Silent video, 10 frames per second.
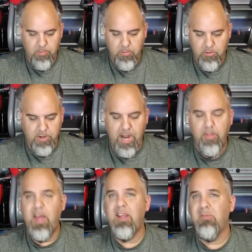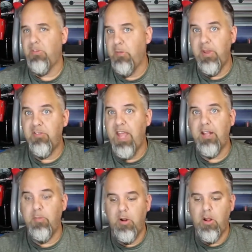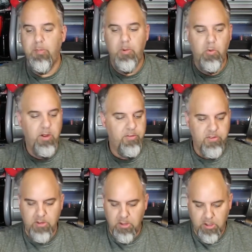so now that gives us a big stack to put all up at once.